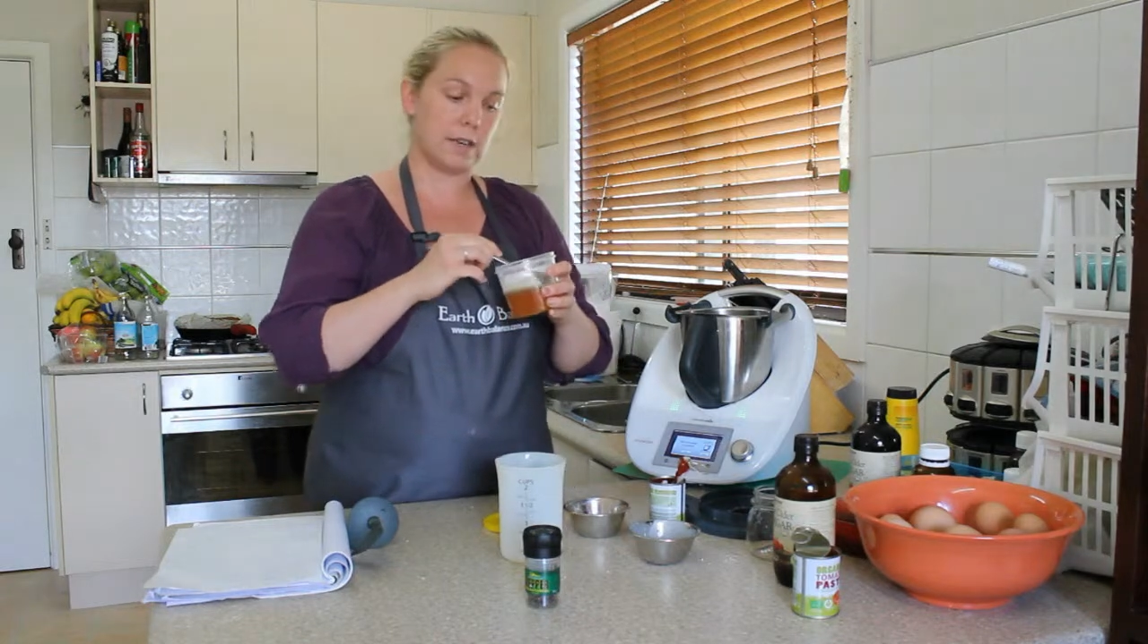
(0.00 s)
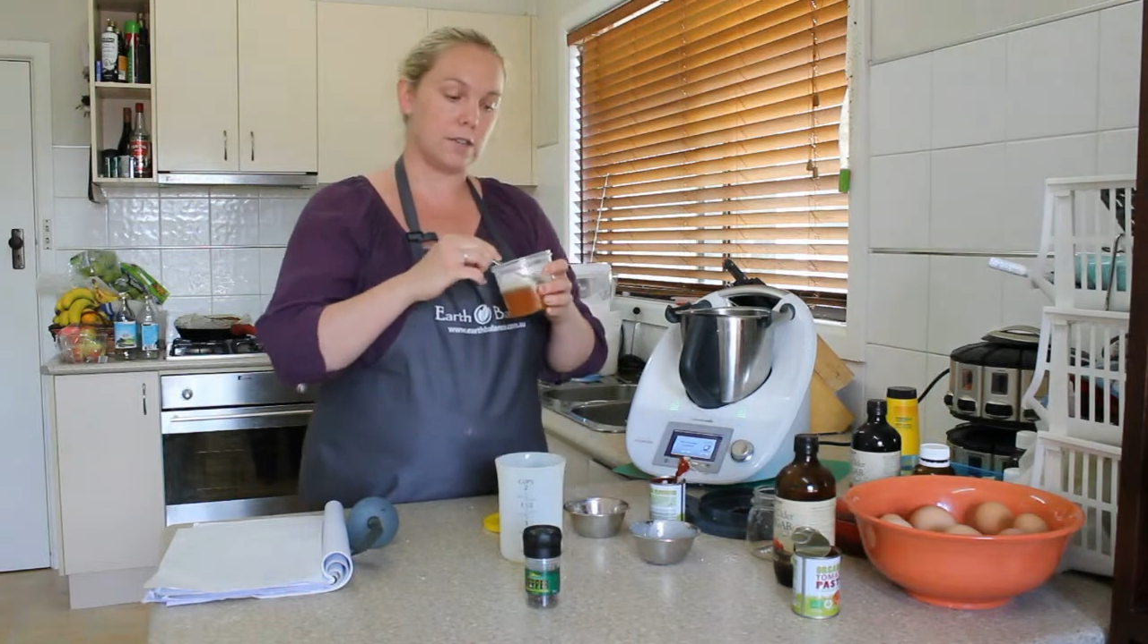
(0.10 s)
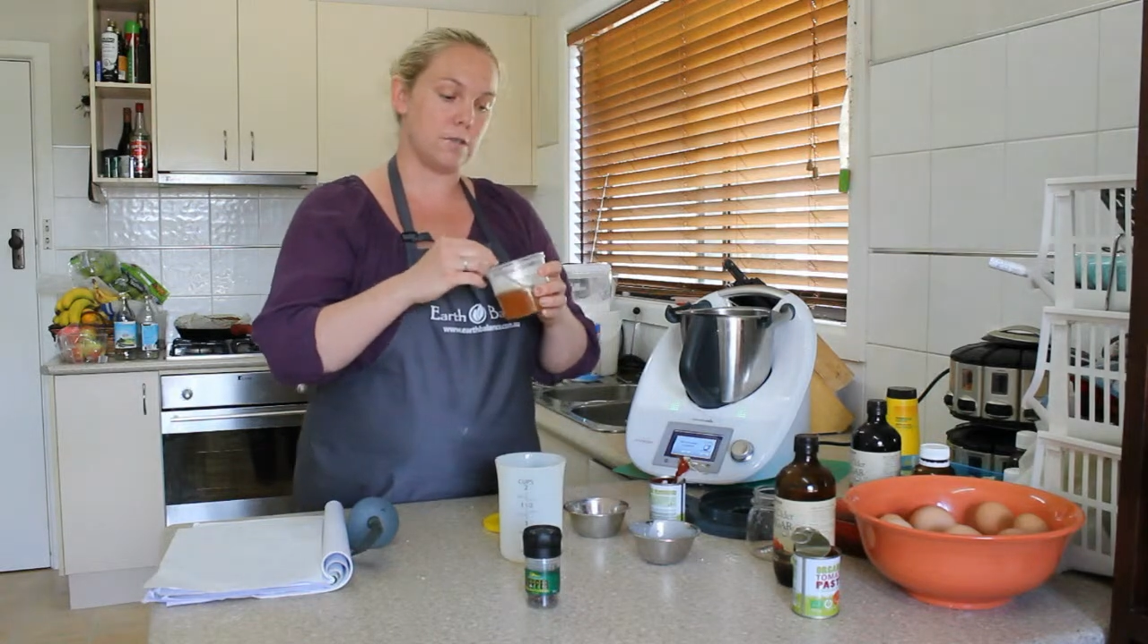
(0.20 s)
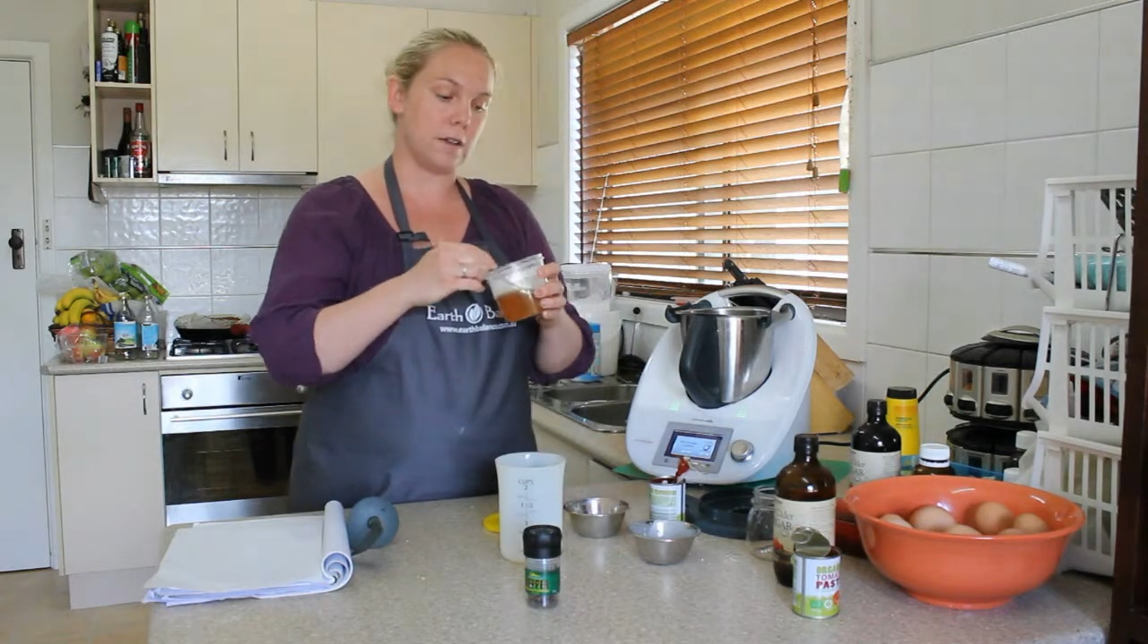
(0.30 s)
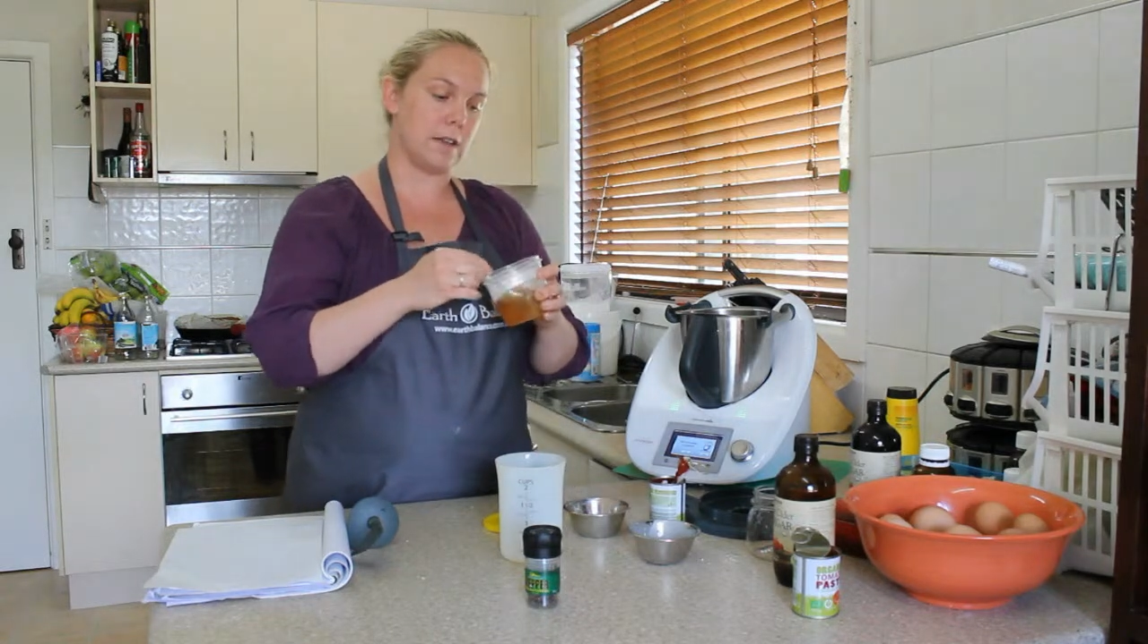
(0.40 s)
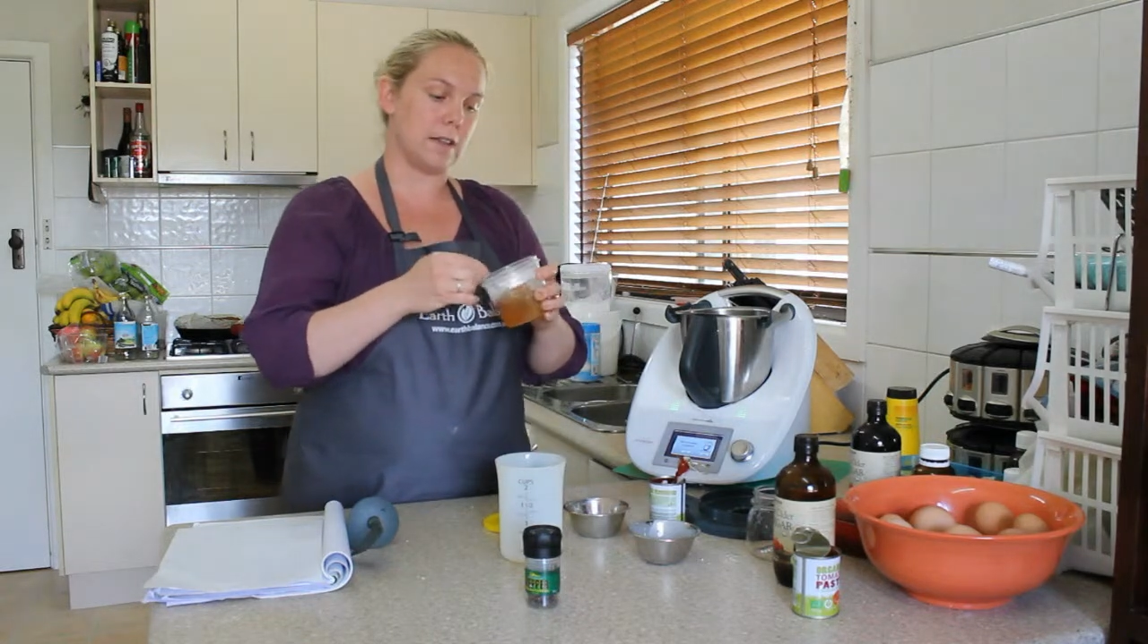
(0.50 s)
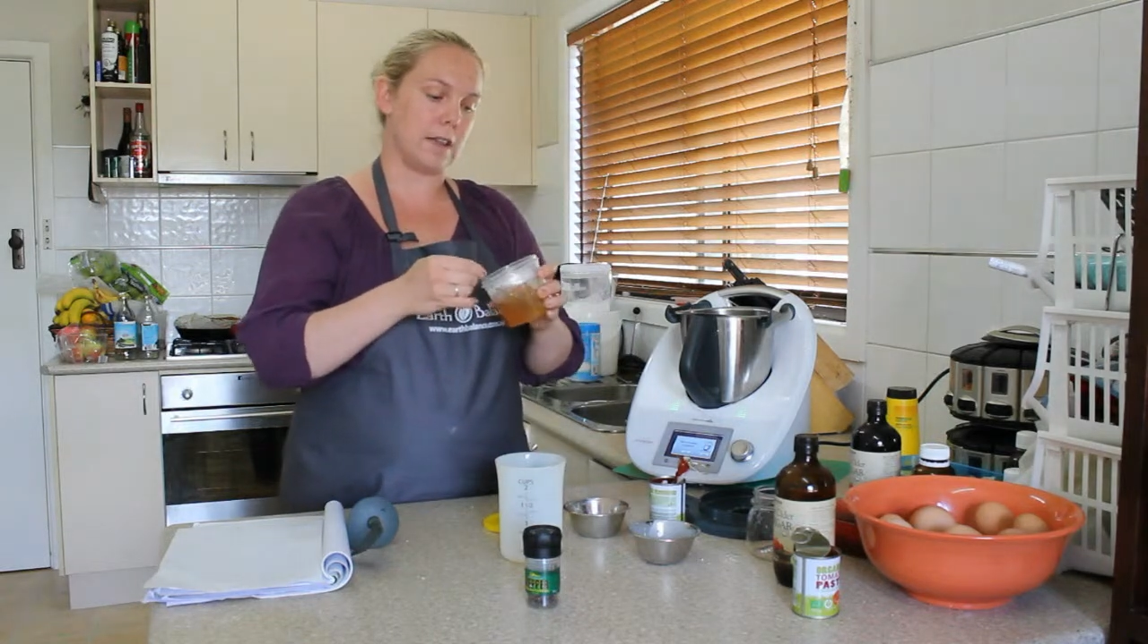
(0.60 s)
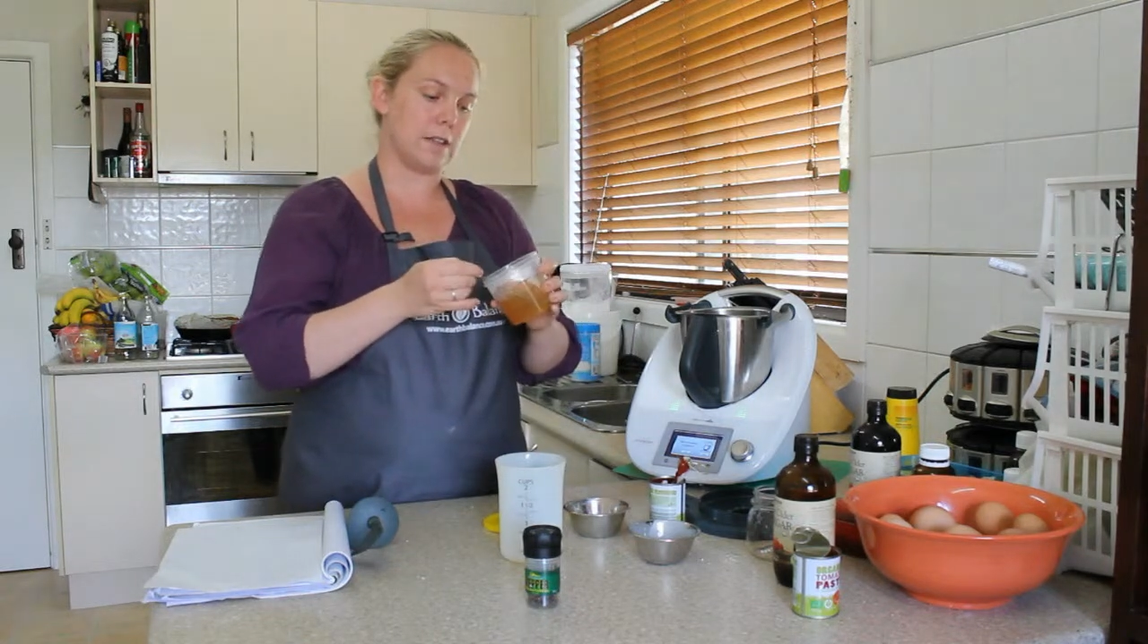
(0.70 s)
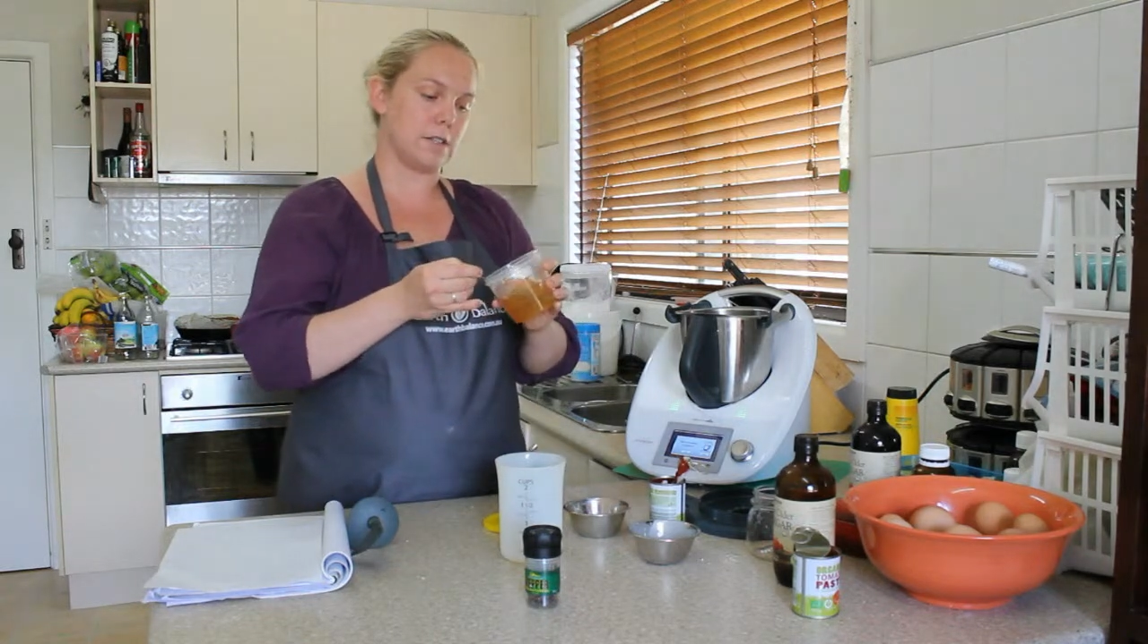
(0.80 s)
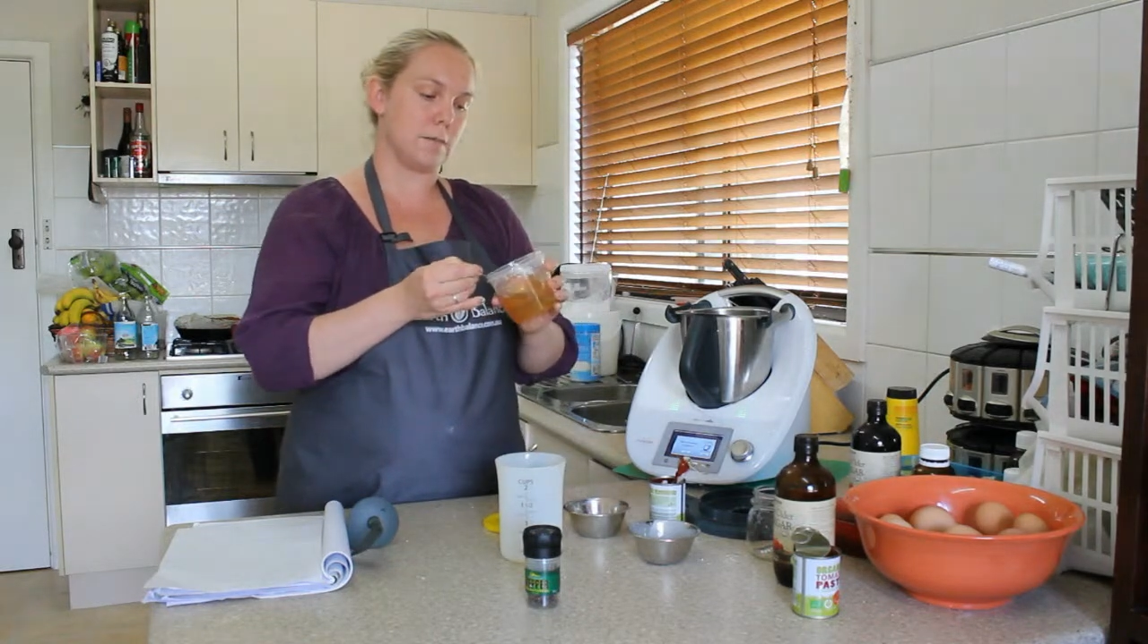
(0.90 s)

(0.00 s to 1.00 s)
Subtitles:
and to regulate the